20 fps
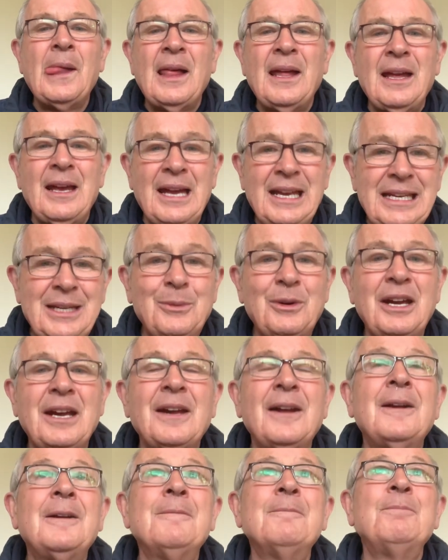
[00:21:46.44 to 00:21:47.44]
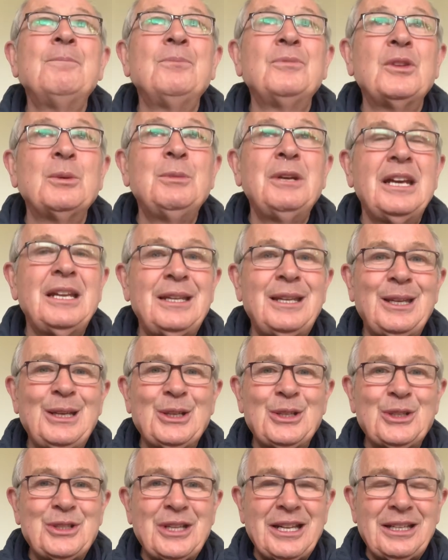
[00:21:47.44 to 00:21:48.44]
Anyway, the main thing
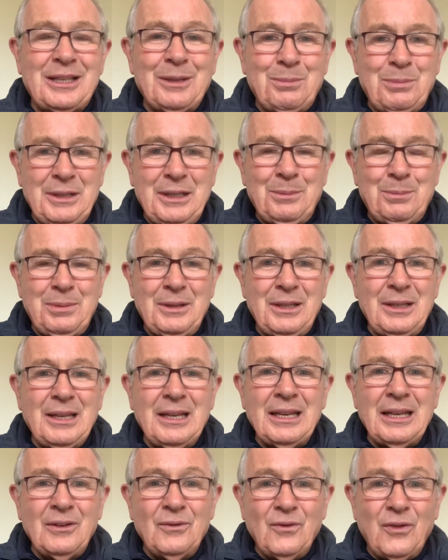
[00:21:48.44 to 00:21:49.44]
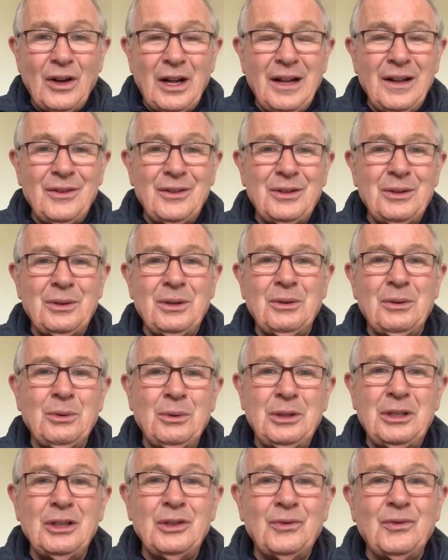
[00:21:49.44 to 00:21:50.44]
is that the people involved with
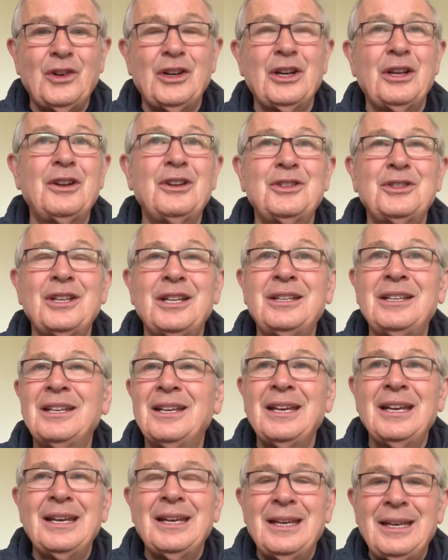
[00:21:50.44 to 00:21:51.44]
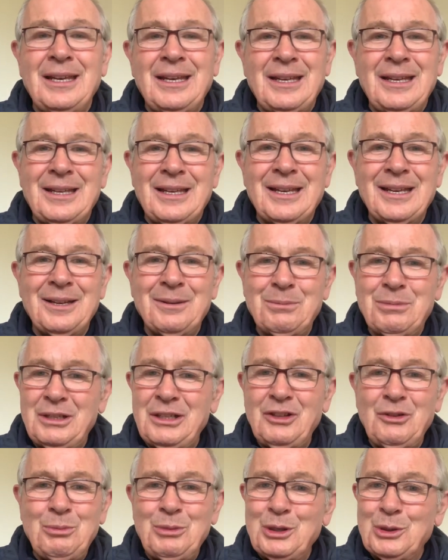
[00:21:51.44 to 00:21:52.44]
this virus, and
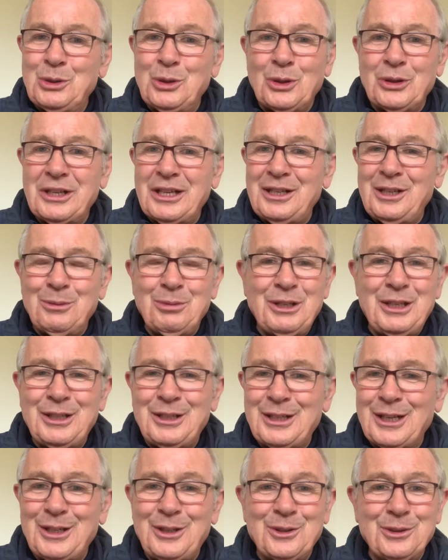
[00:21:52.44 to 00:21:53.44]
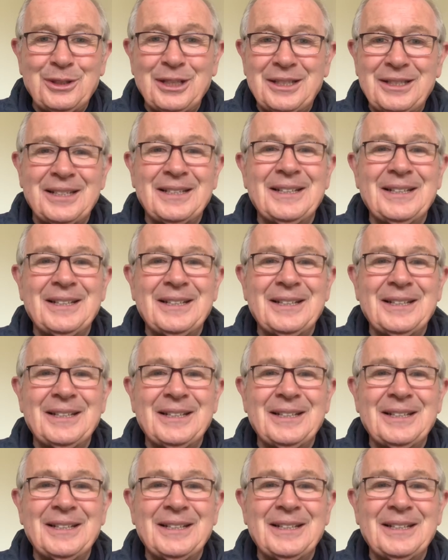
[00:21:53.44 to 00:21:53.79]
believe me, you don't anybody tell you that